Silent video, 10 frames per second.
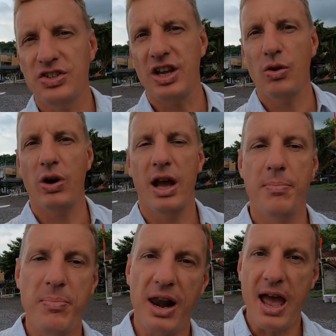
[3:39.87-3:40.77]
thing what
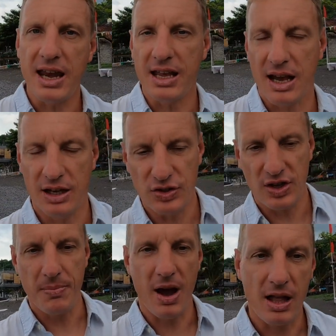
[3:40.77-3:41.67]
I'm planning as
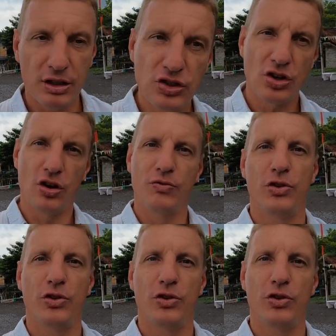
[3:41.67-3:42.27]
a milestone